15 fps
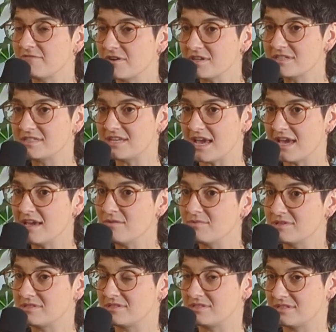first date
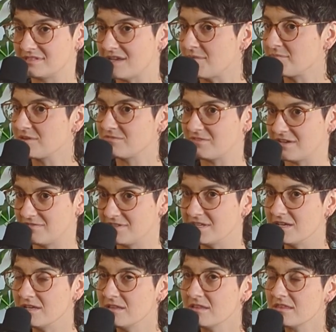was December
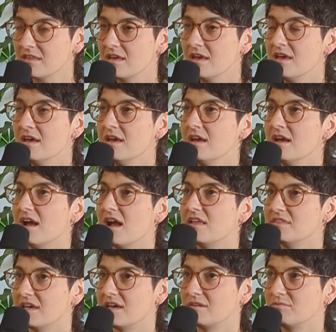15th.
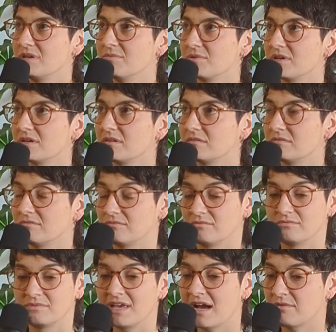And then we were
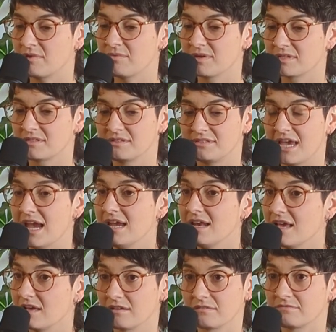
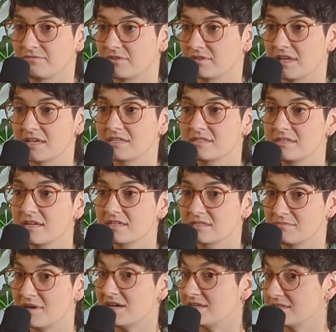dating for like
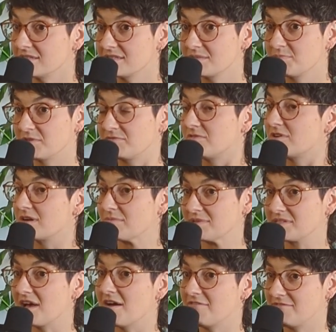6 months before it
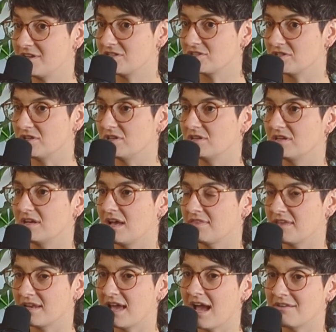was official.
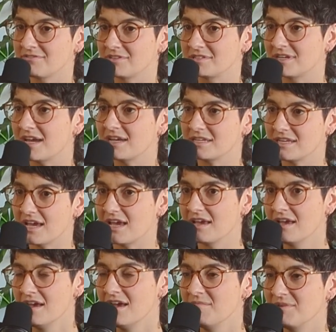And then after Dyke
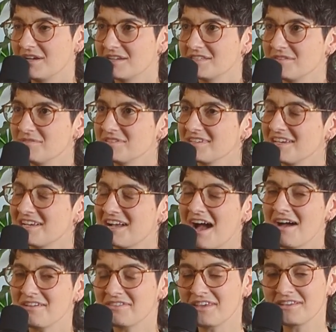Day, because it
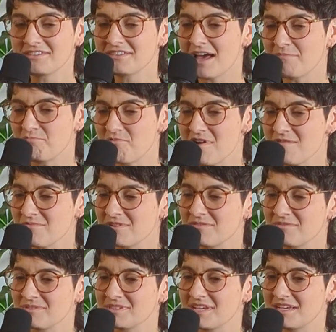got like to that point
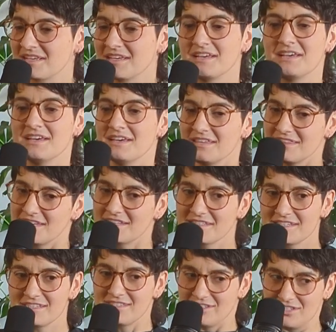where it was like,
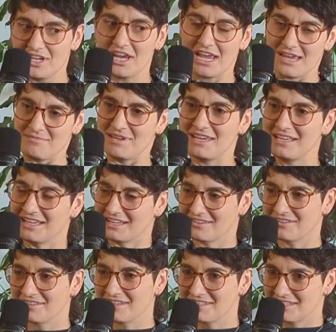this is Jamie, like
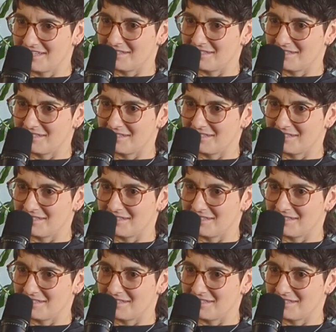this